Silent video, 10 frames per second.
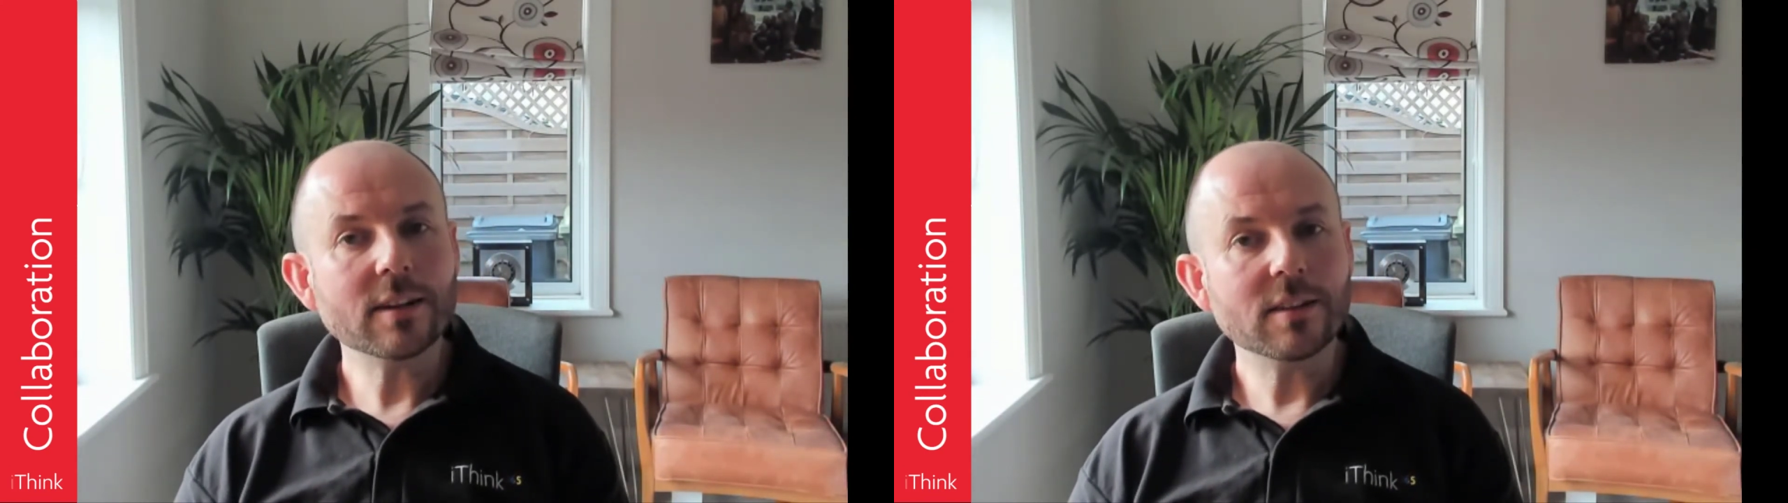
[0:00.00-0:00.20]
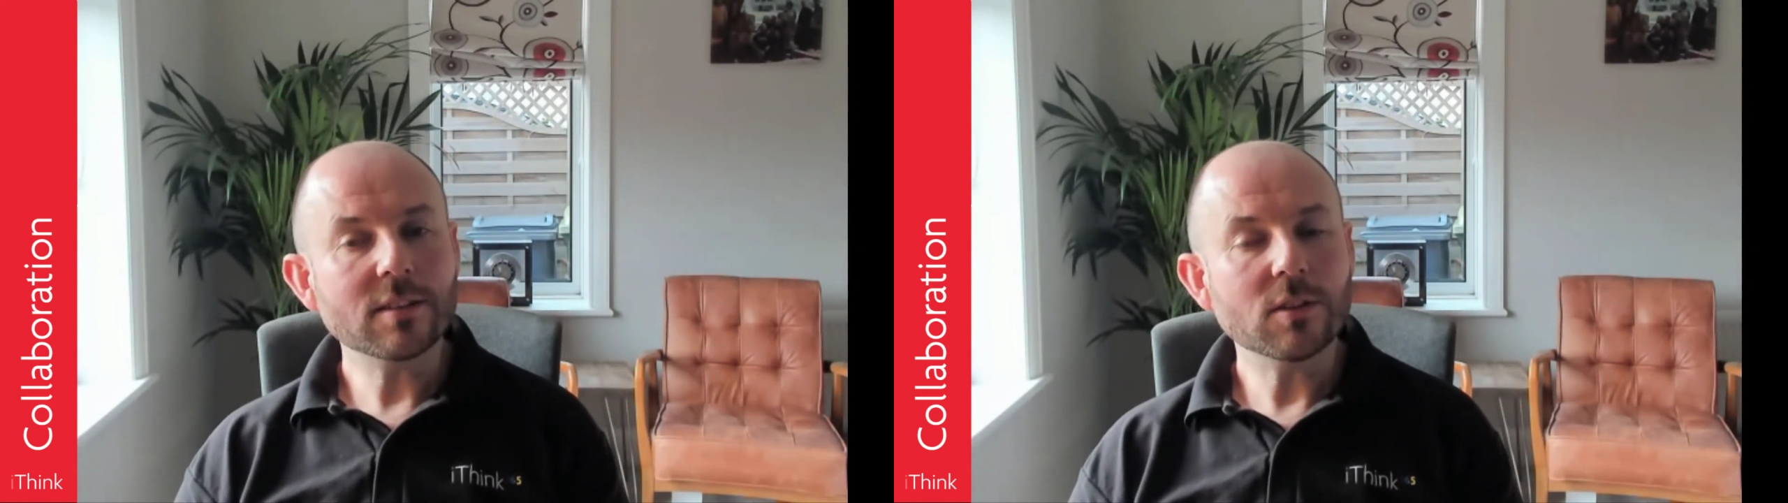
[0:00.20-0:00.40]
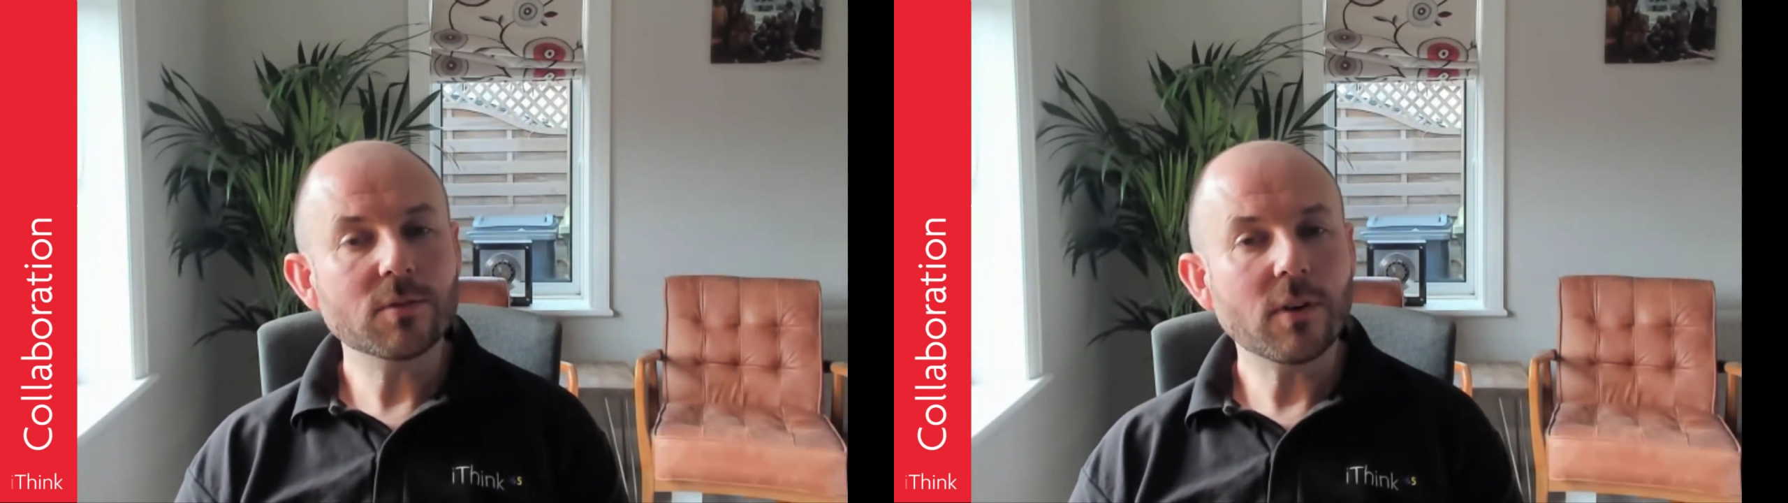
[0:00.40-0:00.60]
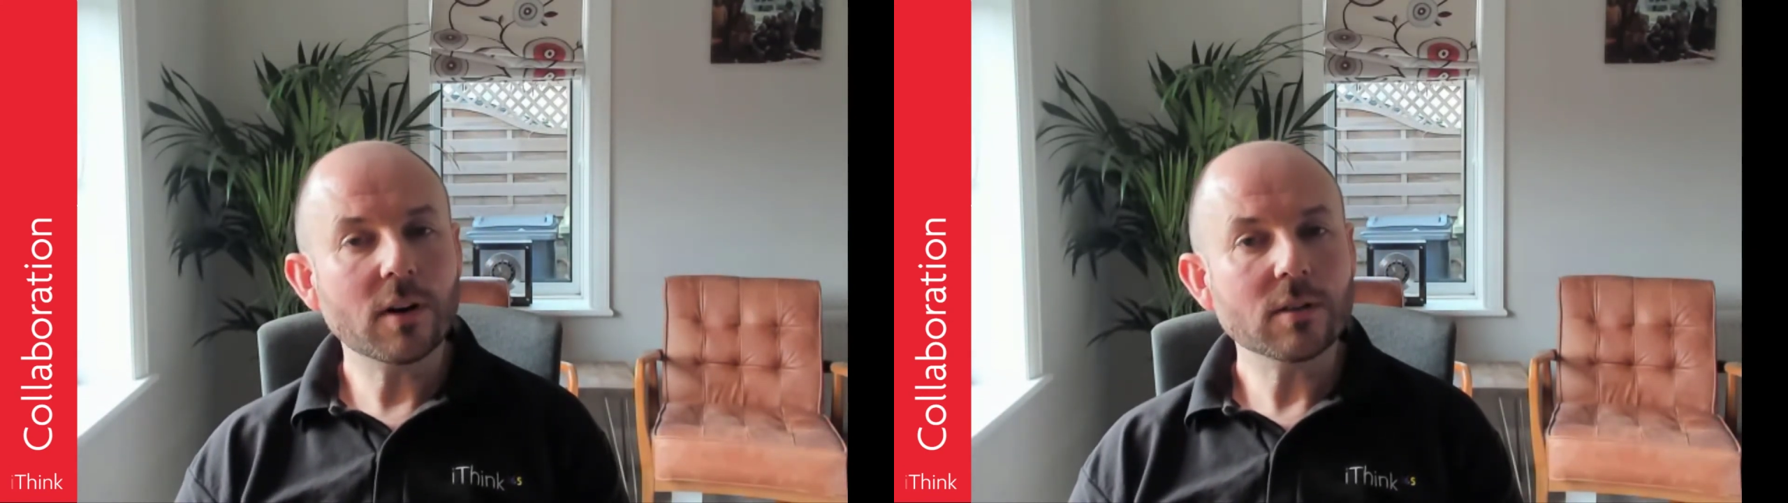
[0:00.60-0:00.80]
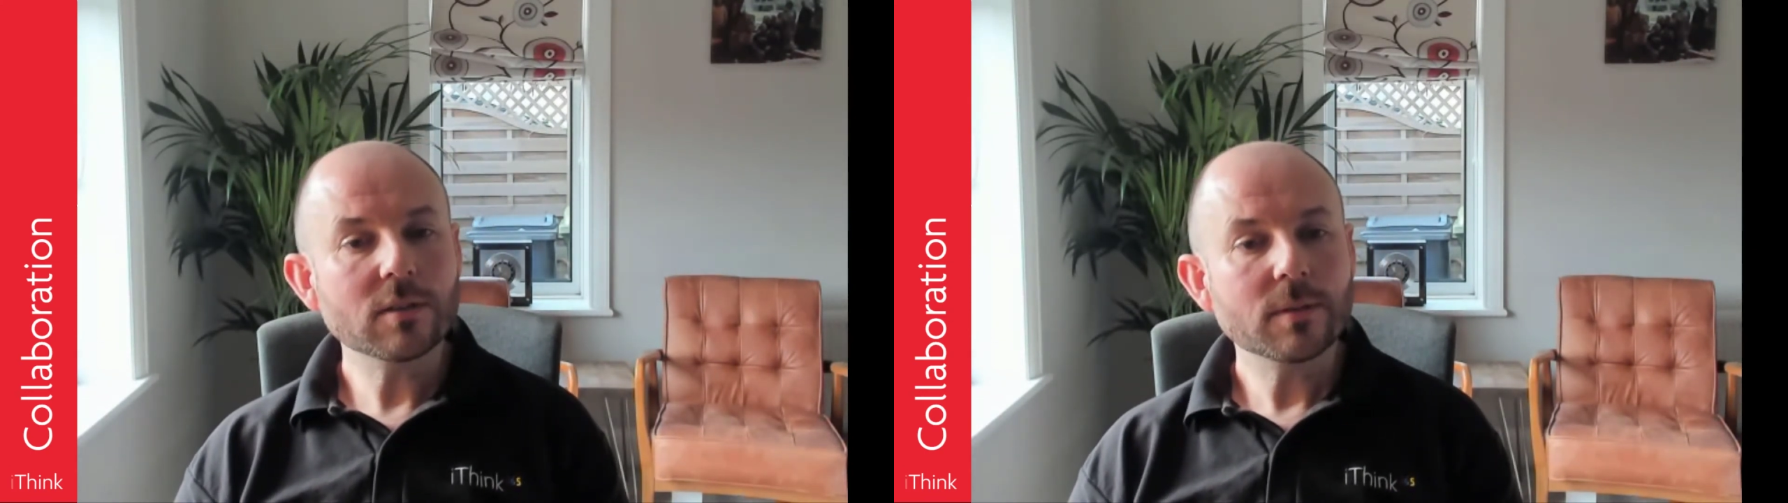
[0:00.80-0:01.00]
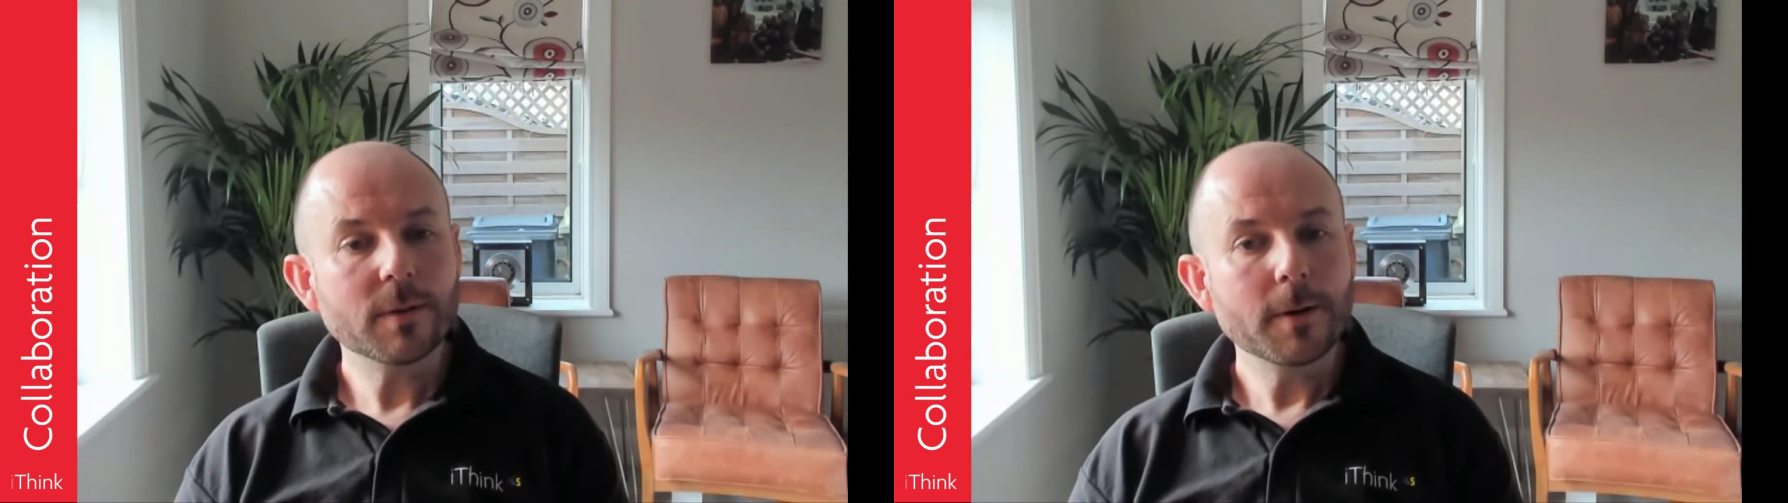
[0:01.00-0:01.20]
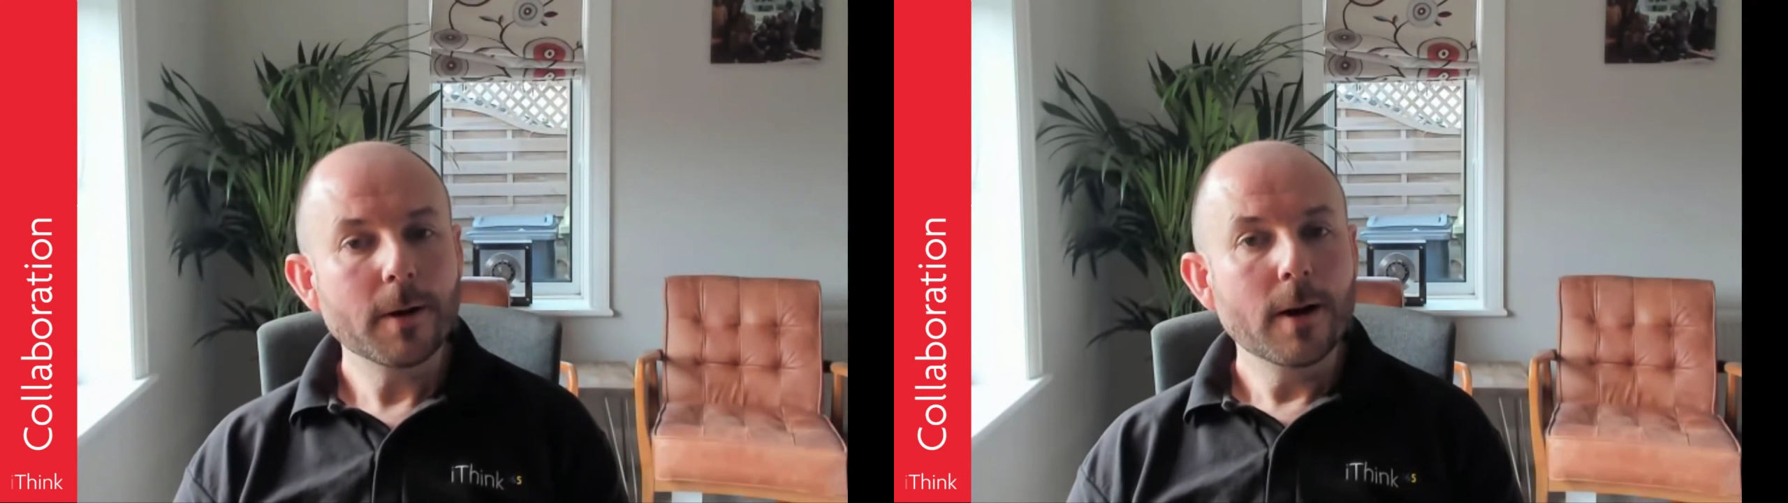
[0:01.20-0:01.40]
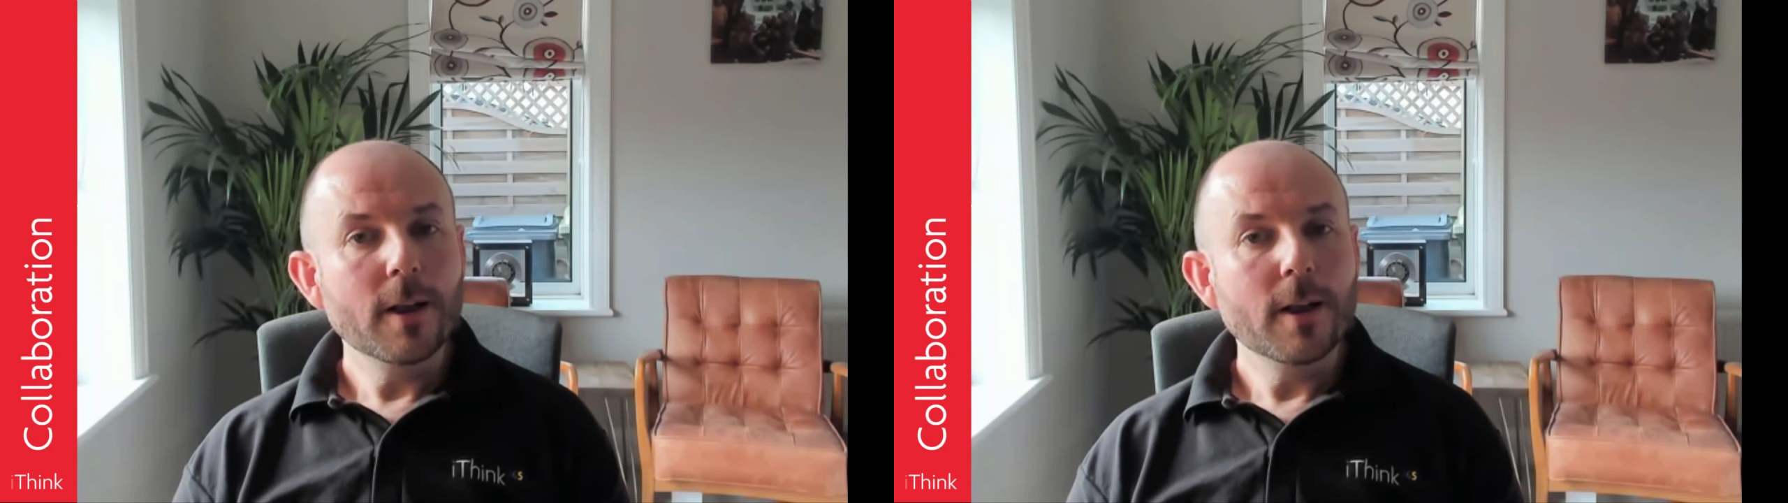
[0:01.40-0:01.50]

access those files.